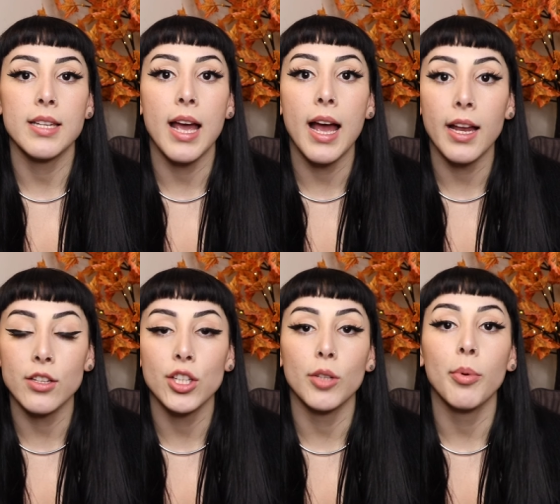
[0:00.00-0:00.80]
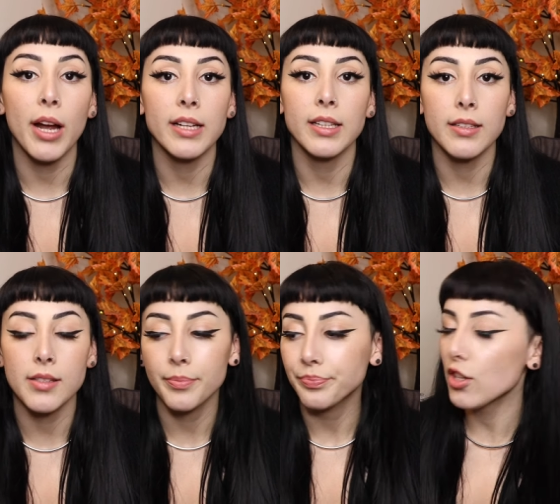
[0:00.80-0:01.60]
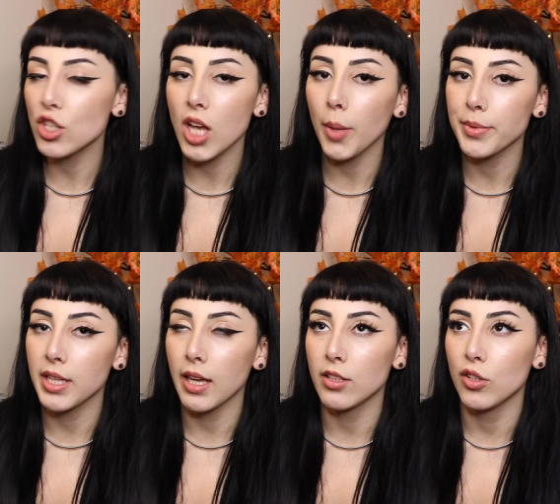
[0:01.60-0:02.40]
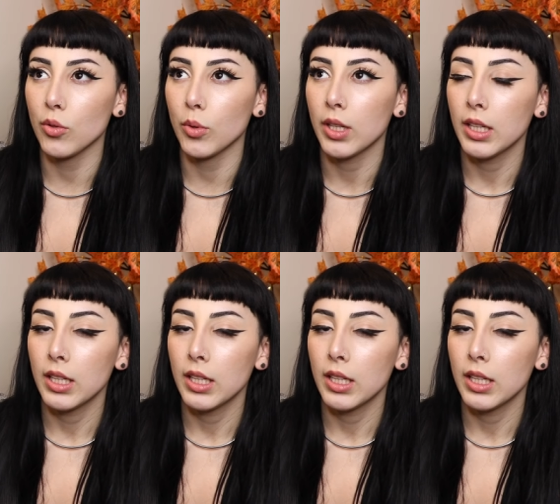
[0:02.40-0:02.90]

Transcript: to add to your practice. It just helps get into